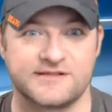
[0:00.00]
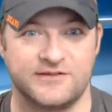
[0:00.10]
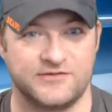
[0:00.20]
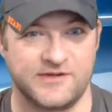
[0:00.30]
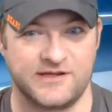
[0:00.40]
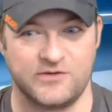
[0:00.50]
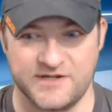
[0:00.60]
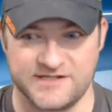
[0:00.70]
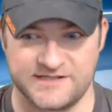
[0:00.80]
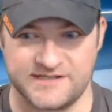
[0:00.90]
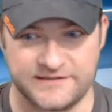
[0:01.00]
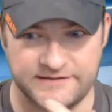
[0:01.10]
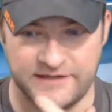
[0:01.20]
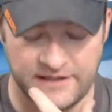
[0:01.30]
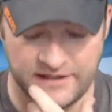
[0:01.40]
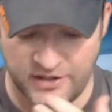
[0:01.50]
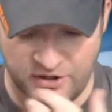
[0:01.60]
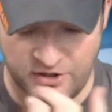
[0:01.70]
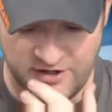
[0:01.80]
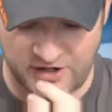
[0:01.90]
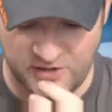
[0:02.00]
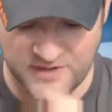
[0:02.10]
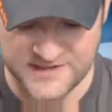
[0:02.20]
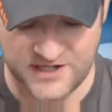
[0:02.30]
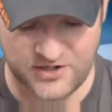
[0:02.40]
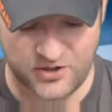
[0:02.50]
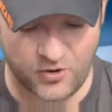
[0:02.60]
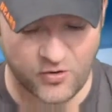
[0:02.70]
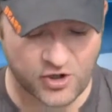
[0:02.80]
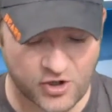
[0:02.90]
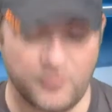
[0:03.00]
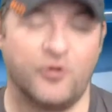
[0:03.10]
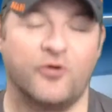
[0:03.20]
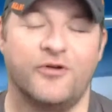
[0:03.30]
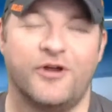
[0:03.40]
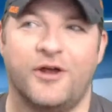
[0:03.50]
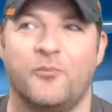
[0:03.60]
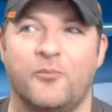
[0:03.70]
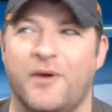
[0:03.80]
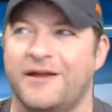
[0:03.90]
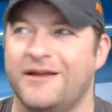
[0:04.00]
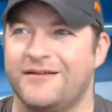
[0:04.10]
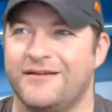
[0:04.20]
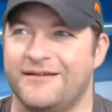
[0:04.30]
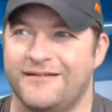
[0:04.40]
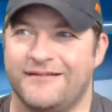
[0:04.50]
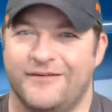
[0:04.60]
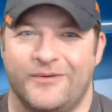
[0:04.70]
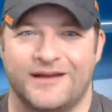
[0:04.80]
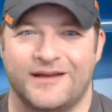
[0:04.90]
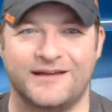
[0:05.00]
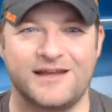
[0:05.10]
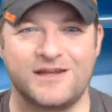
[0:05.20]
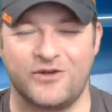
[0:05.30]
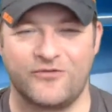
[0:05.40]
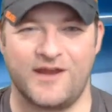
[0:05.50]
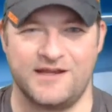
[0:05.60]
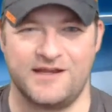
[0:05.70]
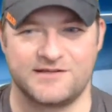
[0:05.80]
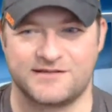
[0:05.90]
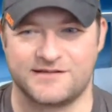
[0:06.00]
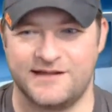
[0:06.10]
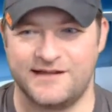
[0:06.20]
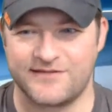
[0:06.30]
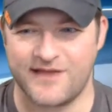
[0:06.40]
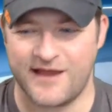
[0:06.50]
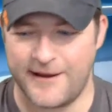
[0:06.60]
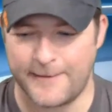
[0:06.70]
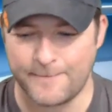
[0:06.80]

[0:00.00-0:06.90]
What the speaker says: I mean, it wasn't horrible, but we got a DQ finish. It's like